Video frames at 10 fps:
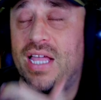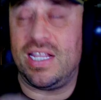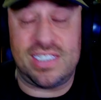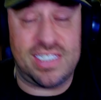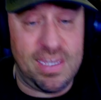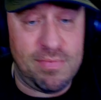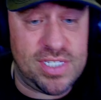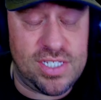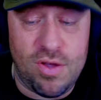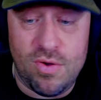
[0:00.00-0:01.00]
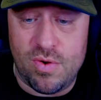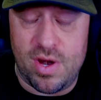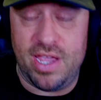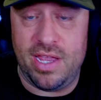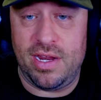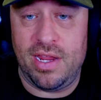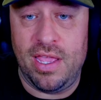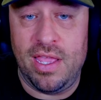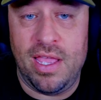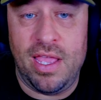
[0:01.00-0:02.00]
can seem so great.
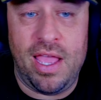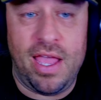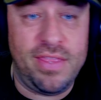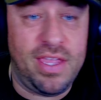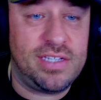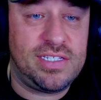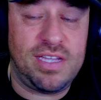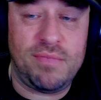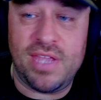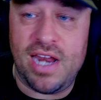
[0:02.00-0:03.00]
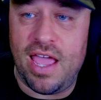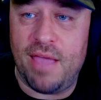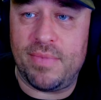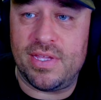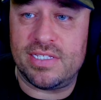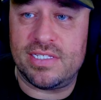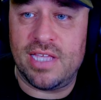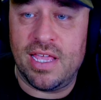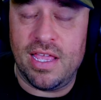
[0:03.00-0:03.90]
And then something happens.